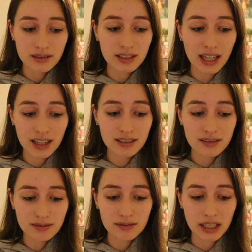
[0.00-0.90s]
that,
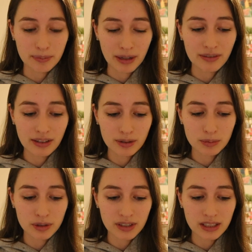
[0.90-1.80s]
like, my favorite
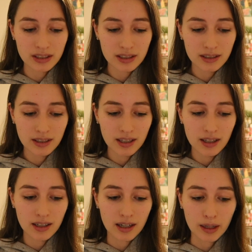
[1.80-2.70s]
movies.
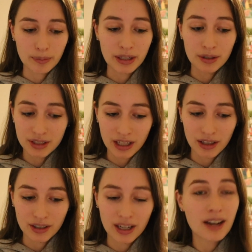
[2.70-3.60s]

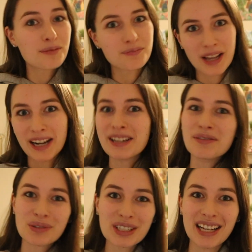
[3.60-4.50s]
Interstellar, I didn't
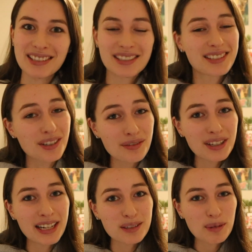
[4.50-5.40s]
even realize Silver
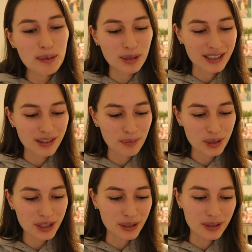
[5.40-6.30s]
Linings Playbook is number
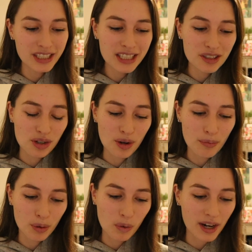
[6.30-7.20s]
2. So
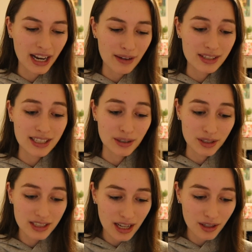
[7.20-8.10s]
number 1 I have is
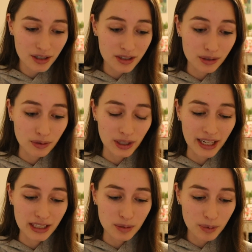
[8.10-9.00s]
Interstellar, Silver
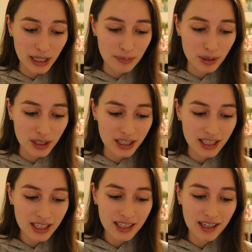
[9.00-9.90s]
Linings Playbook,
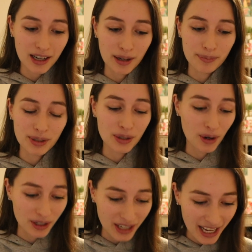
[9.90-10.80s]
The
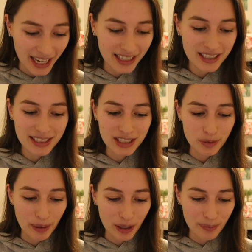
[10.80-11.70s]
Dark Knight,
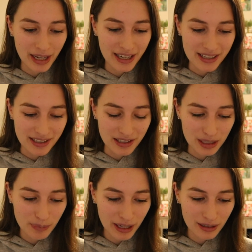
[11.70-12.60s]
Spider-Man Into the
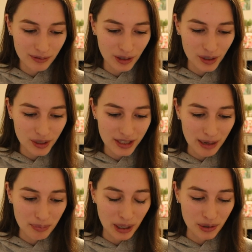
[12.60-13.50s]
Spider-Verse,
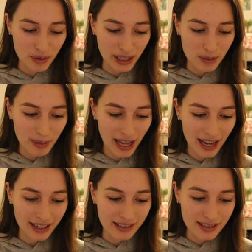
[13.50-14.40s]
Empire Strikes
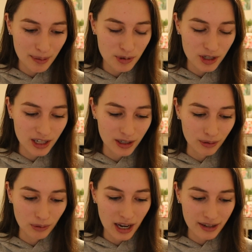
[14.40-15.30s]
Back, Inception,
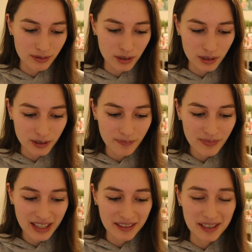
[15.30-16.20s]
Arrival,
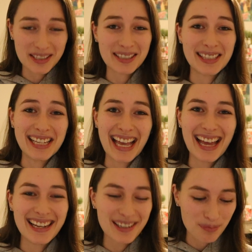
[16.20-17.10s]
This Is the
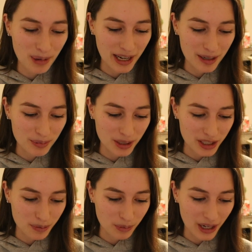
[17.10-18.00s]
End, Pineapple
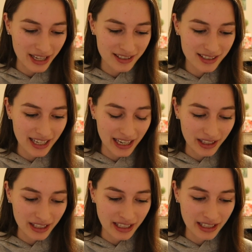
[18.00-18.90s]
Express,
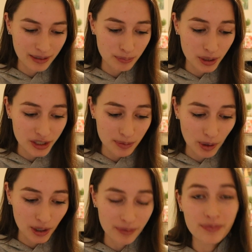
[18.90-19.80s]
Alien,
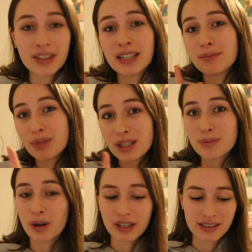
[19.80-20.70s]
Booksmart.
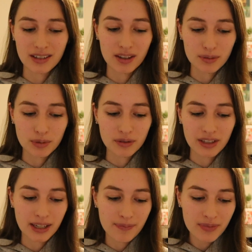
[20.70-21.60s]
Booksmart is another movie.